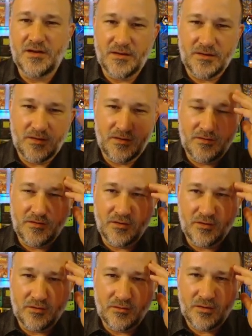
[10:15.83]

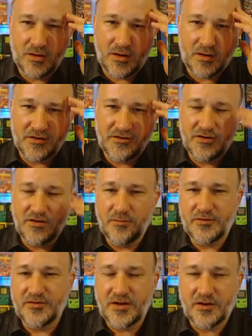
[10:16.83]
Your Continuum
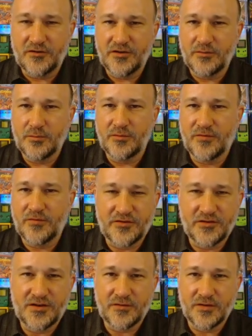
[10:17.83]
mission energy
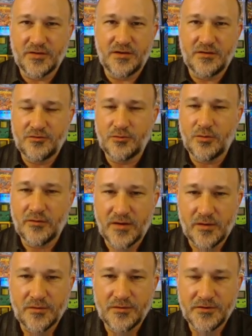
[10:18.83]
refreshes every 12
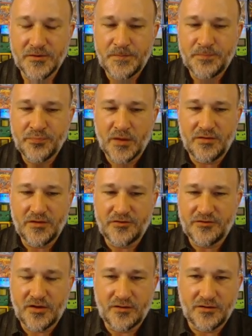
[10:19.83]
hours. These
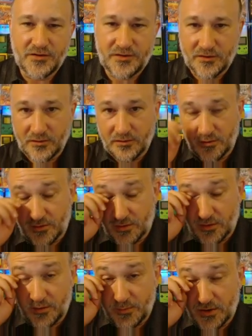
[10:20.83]
shuttles are
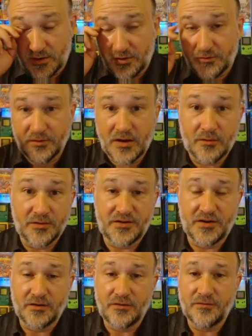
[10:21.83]
going to be on a 3-hour
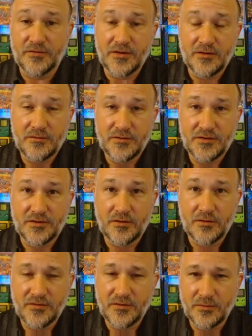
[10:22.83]
cycle for you, so
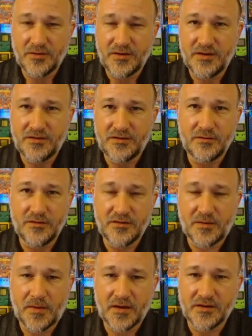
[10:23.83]
if you really need to use
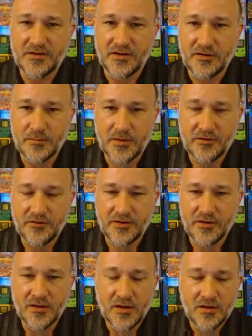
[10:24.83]
up that Continuum
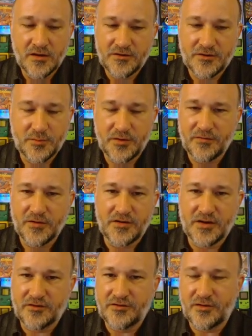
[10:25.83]
energy, just wait for your
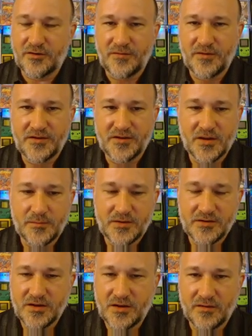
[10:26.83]
next shuttle flight to come
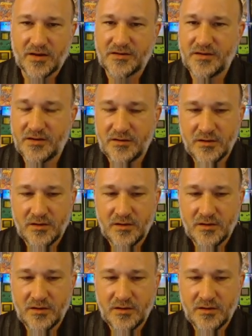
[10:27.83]
in, collect it,